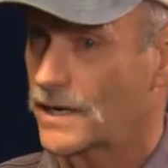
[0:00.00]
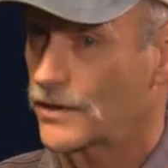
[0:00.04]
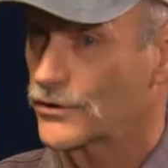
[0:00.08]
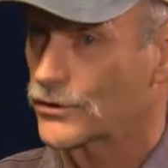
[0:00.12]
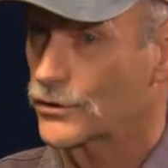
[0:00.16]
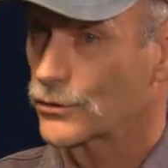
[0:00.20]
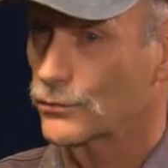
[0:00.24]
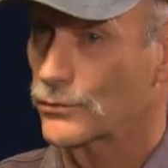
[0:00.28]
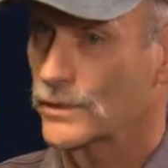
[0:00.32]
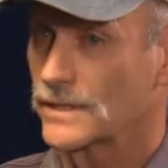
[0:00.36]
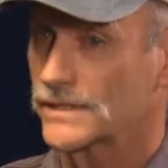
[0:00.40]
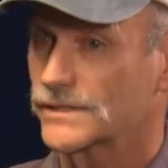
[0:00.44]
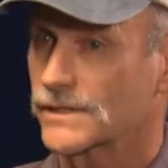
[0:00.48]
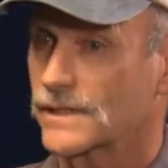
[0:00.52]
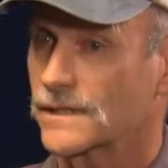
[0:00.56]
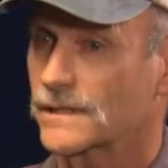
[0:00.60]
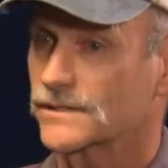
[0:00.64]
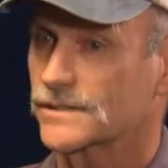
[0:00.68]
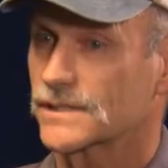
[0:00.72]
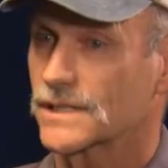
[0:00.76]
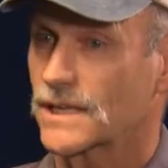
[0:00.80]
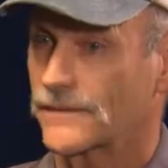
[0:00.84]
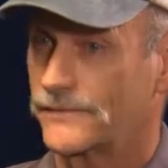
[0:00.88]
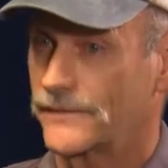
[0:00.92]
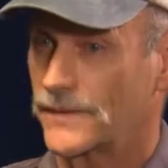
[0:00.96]
The other risk
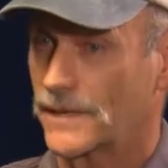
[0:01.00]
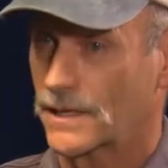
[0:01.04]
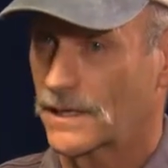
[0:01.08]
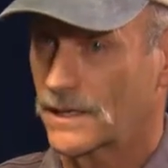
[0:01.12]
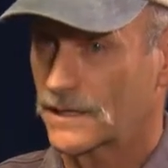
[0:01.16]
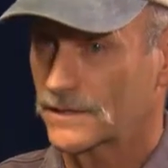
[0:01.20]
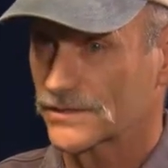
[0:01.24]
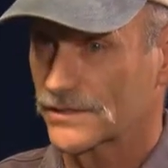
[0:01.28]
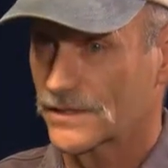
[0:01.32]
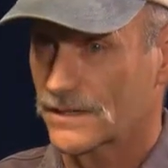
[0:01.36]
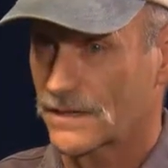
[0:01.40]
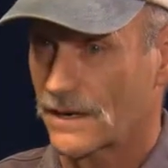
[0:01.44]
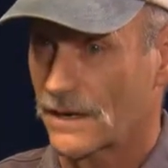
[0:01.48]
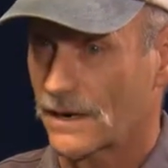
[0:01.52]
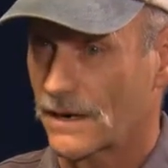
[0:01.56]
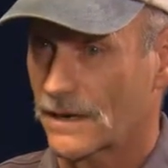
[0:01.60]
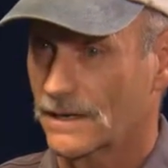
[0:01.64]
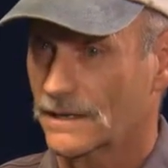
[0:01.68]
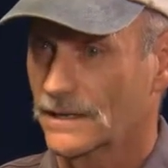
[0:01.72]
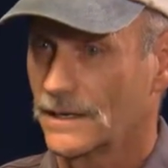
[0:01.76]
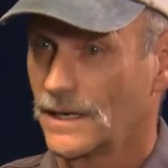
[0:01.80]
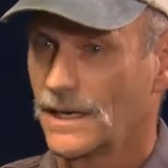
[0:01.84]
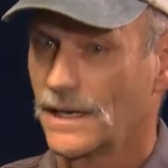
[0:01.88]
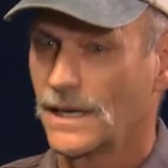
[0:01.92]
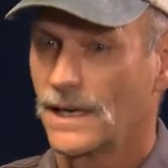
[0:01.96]
is if it gets
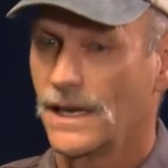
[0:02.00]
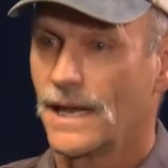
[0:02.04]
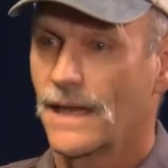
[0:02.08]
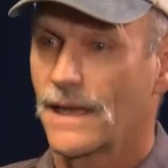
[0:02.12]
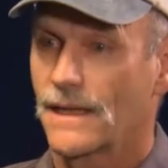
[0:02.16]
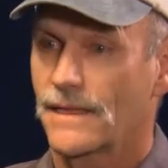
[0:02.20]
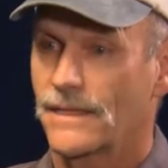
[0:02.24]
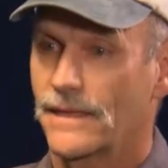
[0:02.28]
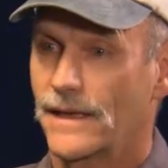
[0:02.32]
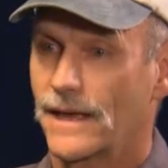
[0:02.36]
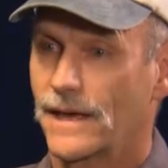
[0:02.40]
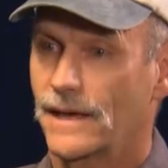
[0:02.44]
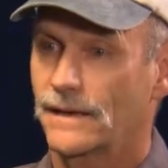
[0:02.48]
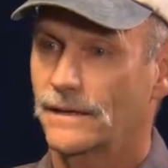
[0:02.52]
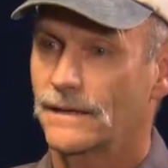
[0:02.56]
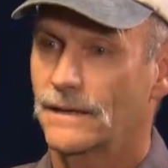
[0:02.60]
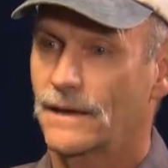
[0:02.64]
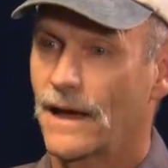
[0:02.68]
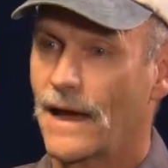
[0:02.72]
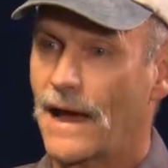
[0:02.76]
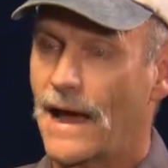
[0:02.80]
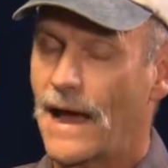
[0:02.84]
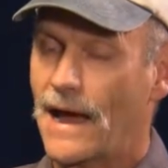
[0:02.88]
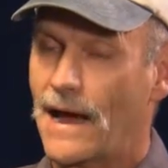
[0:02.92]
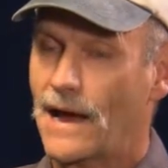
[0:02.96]
there,
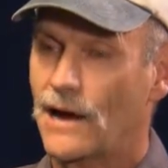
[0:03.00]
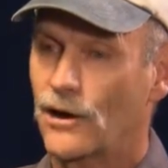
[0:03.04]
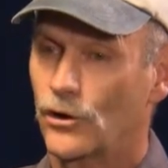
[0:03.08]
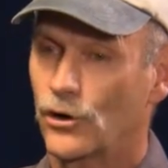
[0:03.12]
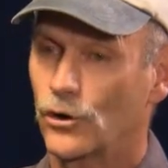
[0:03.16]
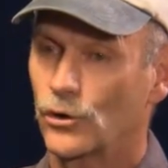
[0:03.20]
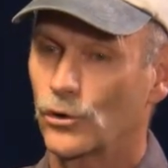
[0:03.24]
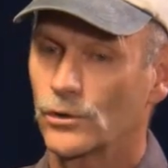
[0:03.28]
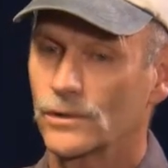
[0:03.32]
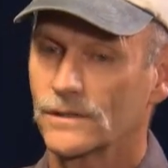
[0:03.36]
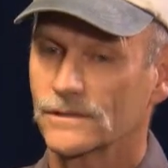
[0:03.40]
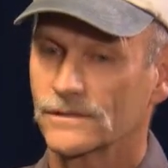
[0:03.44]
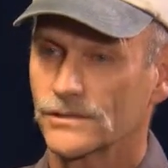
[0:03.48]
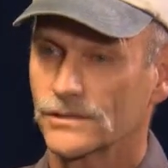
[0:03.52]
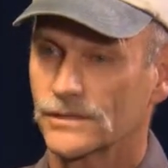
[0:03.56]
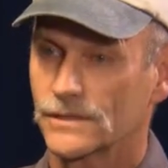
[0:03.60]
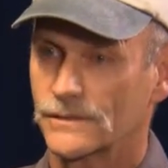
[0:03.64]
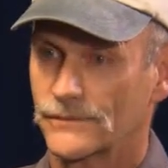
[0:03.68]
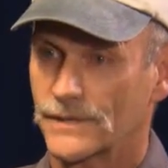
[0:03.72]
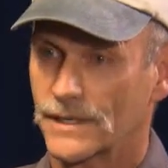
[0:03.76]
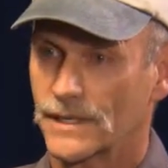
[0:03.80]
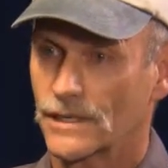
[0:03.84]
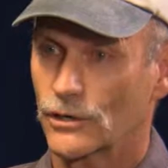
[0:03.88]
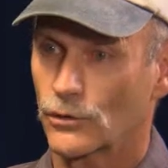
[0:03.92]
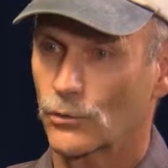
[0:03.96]
then how
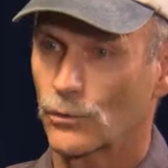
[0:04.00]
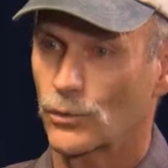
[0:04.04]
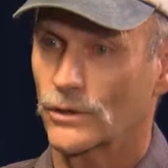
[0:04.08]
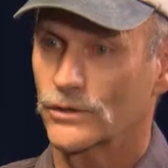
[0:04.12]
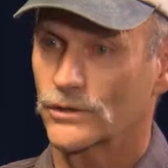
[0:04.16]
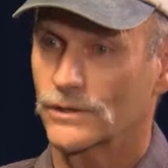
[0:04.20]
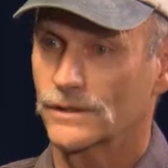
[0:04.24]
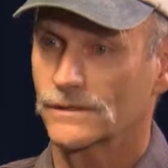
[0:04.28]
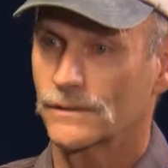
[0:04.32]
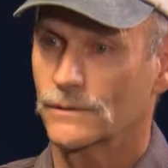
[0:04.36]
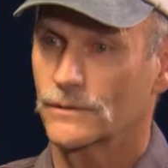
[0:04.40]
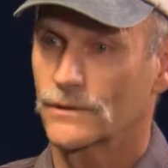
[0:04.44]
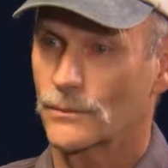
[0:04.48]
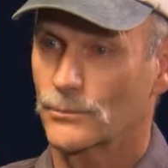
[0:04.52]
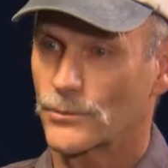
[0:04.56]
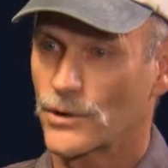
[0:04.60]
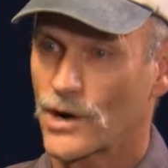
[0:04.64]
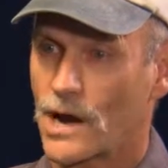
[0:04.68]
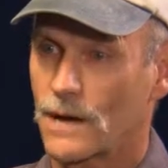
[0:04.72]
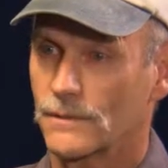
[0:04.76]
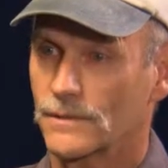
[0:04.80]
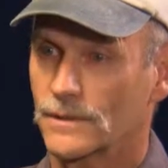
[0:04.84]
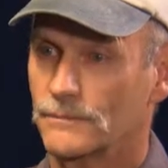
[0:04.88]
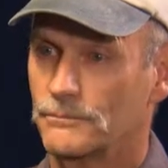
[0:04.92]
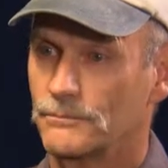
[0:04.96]
severe will the
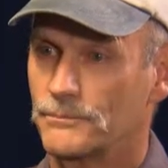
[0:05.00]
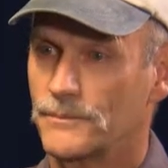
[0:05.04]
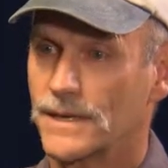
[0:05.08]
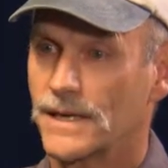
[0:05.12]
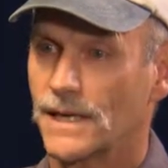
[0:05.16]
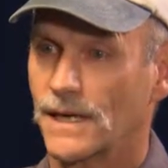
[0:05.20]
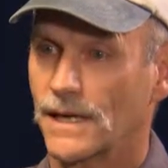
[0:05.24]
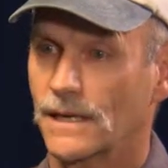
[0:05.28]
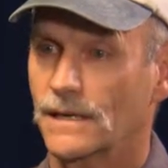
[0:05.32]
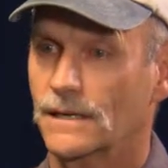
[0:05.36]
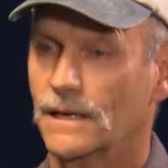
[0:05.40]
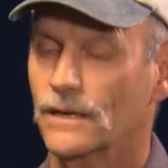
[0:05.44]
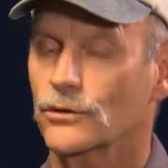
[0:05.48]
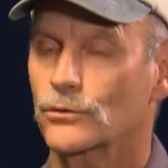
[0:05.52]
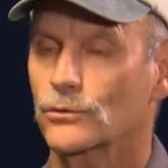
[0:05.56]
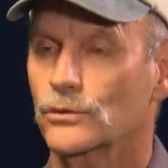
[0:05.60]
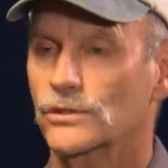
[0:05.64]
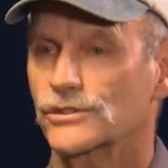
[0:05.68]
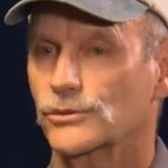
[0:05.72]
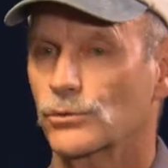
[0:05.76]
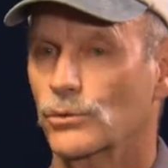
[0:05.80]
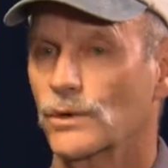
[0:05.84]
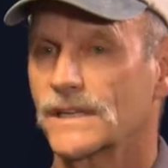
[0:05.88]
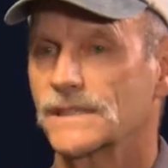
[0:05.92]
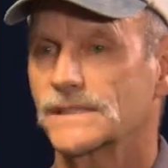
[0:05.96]
problem be? In other
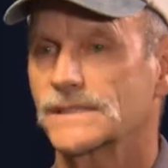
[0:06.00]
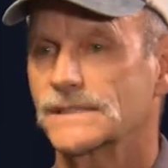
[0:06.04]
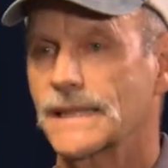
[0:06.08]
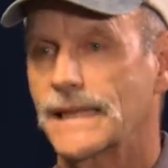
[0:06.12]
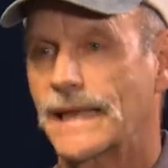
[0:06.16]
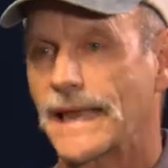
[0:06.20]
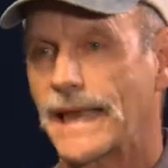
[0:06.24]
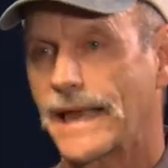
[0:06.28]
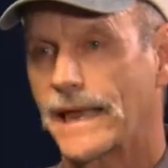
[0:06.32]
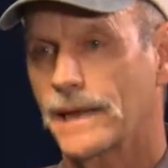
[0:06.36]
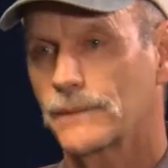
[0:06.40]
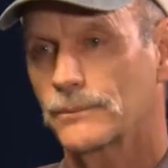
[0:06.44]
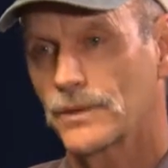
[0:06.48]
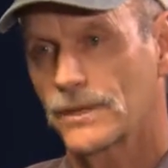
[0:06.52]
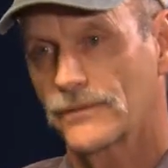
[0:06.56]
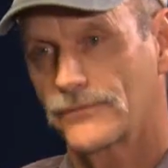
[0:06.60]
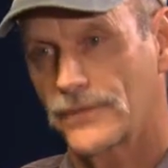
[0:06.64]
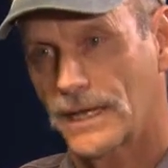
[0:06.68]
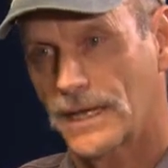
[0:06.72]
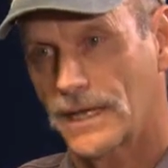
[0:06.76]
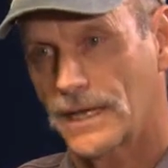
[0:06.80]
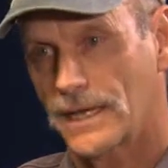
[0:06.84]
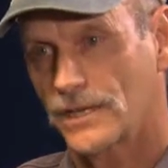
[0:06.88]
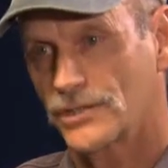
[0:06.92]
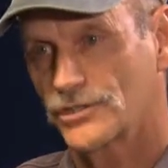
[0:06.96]
words, what is the
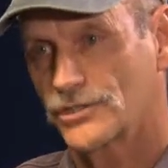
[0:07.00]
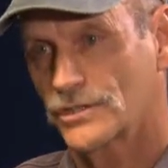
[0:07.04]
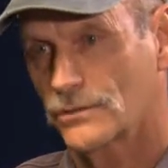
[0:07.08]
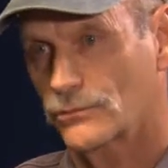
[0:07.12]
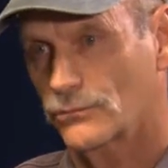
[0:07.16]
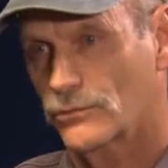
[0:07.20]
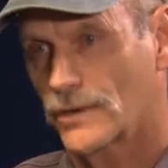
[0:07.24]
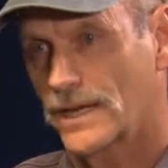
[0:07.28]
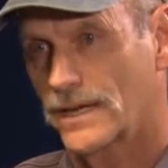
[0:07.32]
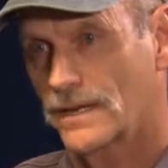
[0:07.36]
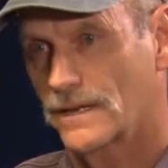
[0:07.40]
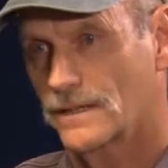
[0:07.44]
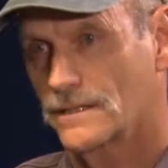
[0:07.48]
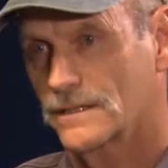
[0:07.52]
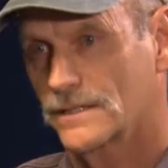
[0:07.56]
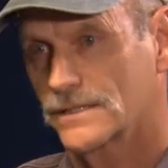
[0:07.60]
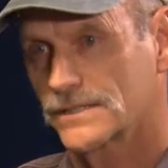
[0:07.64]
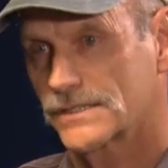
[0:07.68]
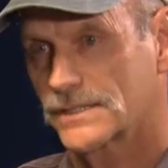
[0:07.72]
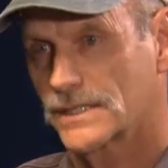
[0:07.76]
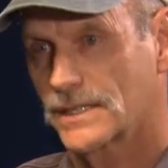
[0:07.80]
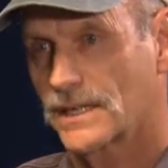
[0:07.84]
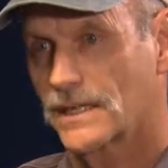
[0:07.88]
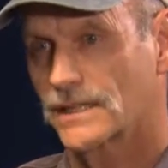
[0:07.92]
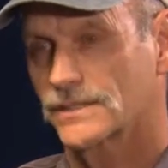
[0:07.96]
amplification rate of the
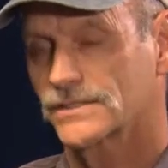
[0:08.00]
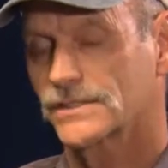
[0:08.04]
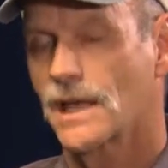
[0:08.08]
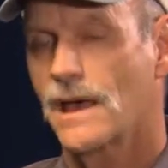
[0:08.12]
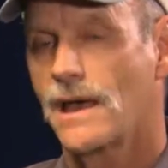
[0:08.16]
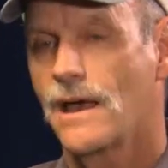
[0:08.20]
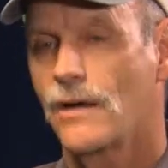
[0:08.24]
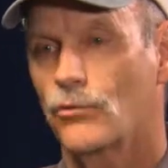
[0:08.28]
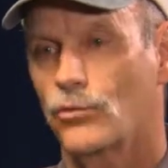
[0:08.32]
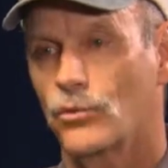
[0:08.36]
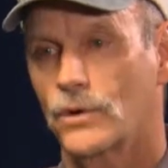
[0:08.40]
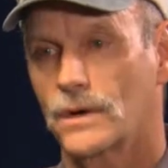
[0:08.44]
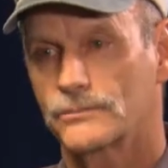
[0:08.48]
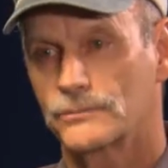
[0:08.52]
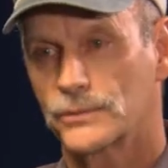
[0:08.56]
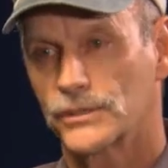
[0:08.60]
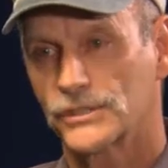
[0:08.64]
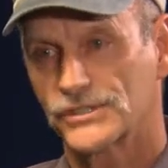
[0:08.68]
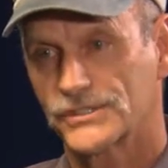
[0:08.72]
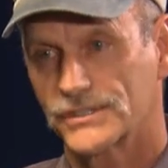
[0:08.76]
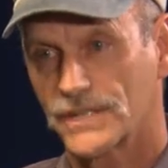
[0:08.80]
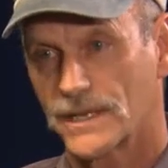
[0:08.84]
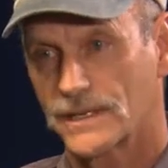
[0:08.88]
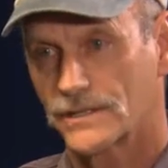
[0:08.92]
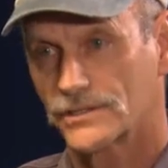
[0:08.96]
disease? What
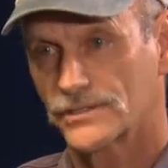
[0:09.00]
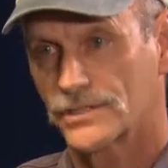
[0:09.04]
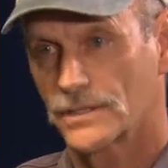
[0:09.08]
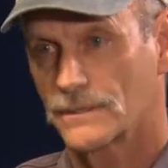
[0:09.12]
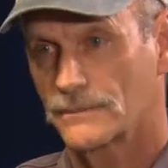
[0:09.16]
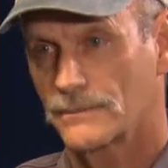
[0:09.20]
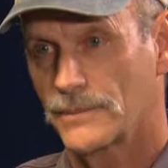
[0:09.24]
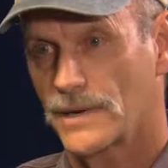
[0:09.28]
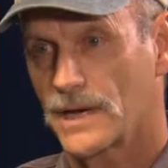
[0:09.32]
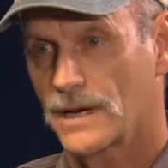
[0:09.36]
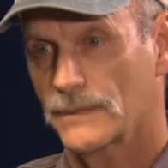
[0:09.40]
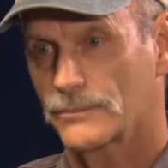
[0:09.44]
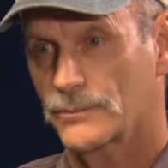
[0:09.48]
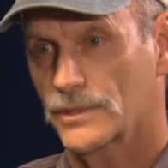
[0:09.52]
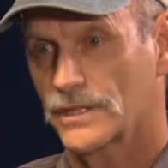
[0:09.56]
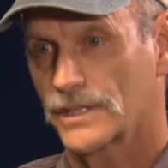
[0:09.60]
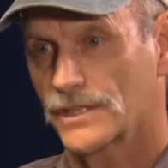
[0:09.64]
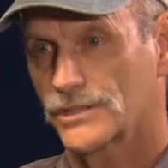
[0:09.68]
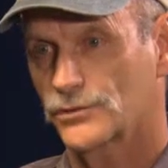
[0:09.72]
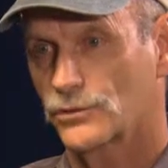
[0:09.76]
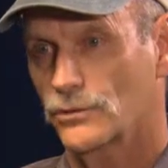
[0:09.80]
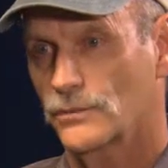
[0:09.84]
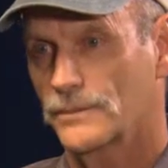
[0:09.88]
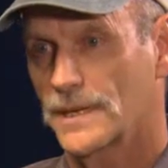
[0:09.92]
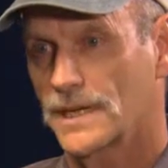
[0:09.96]
percentage of the
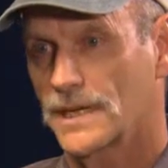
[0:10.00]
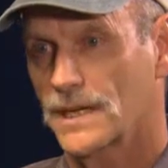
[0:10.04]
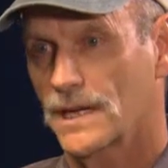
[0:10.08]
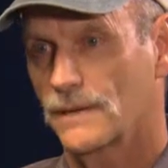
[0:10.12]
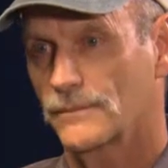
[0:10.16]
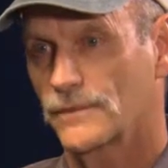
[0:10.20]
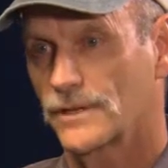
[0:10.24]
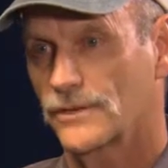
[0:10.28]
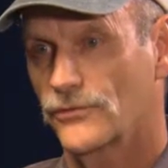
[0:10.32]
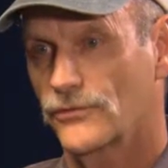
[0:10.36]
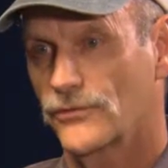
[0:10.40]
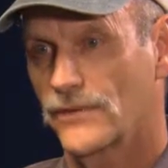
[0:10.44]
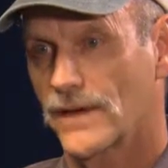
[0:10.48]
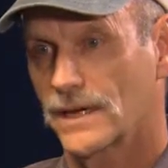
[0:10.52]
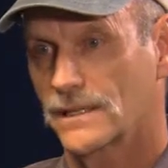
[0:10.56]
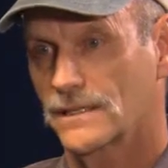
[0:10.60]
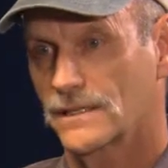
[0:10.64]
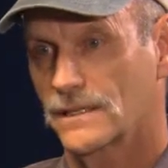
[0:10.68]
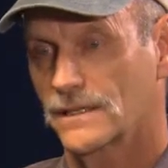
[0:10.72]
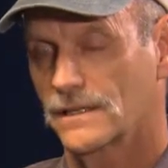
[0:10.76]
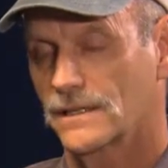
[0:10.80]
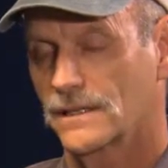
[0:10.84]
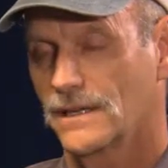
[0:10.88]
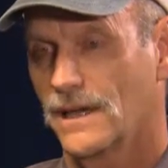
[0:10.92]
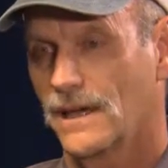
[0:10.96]
population will become
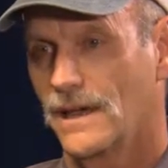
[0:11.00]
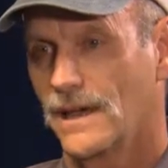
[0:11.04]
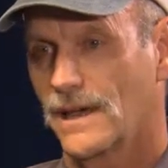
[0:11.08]
infected?